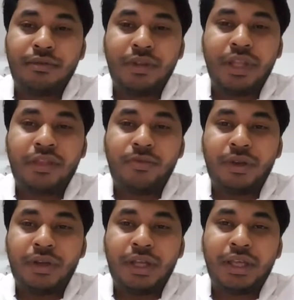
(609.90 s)
this
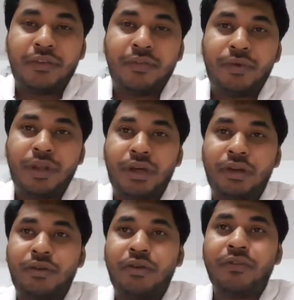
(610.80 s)
one. Like if you wanna
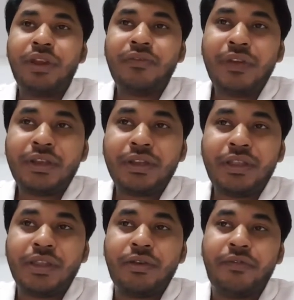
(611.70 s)
go for Invictus,
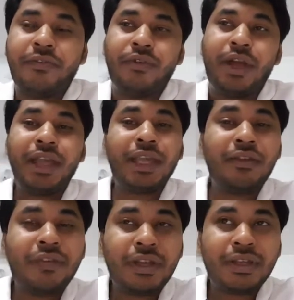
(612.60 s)
if you like
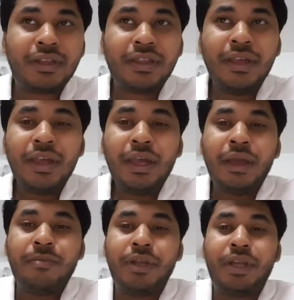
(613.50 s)
Invictus,
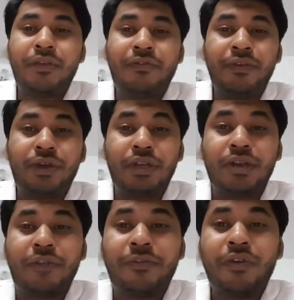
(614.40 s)
but if you
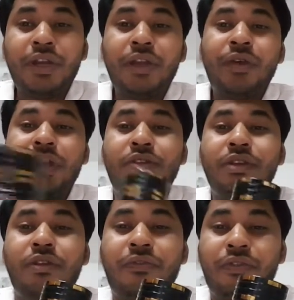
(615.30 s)
cannot afford it, you can actually
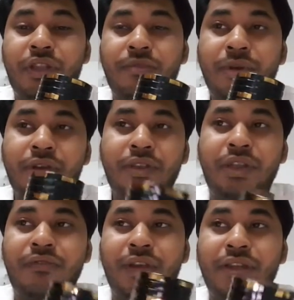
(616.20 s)
go for this, because
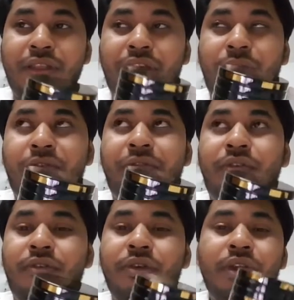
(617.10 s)
Invictus counts
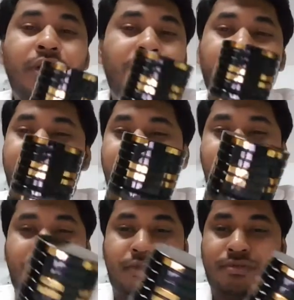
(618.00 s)
for
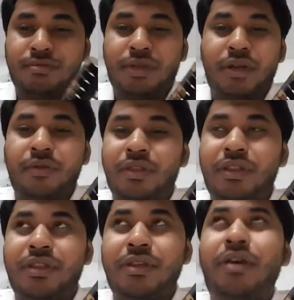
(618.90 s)
around
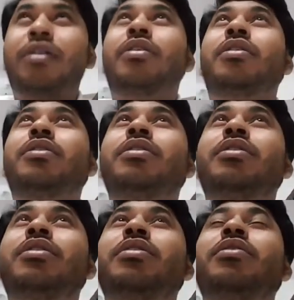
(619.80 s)

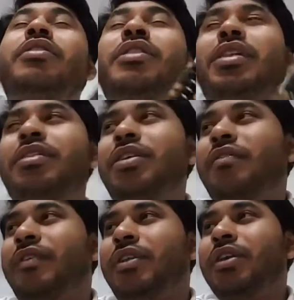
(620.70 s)
not 60,
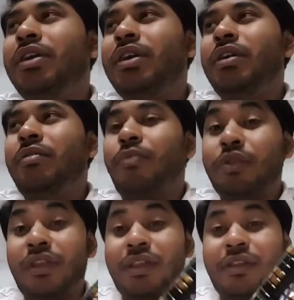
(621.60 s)
even more
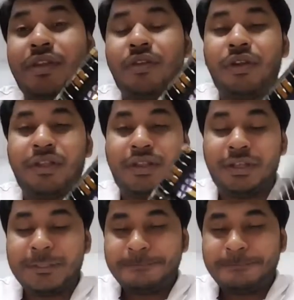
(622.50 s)
than $60 here.